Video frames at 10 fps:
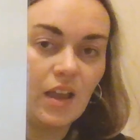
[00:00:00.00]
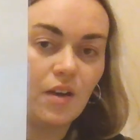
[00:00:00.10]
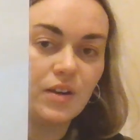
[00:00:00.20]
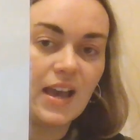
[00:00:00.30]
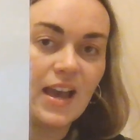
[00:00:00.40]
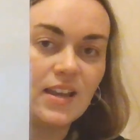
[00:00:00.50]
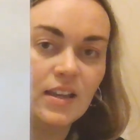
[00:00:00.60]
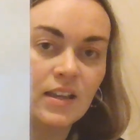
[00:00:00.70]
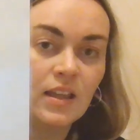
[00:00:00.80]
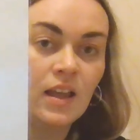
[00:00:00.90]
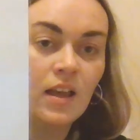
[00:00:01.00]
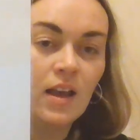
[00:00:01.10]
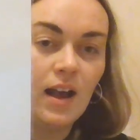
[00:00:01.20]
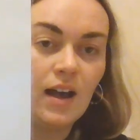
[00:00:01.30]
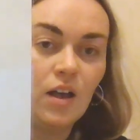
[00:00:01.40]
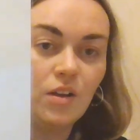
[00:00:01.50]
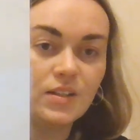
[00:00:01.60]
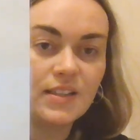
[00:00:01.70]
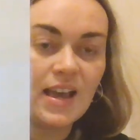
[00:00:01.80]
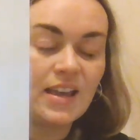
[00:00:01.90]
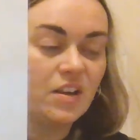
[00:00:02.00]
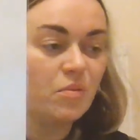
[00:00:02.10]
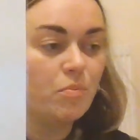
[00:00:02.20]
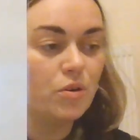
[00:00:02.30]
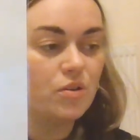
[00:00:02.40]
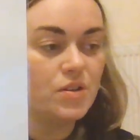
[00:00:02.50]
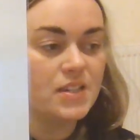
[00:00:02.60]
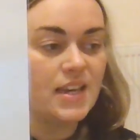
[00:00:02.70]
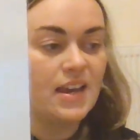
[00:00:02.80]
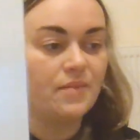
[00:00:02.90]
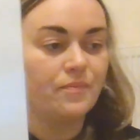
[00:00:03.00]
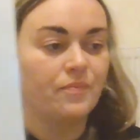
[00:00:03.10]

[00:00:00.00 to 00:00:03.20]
Okay, I'll hold it there, you can pause it.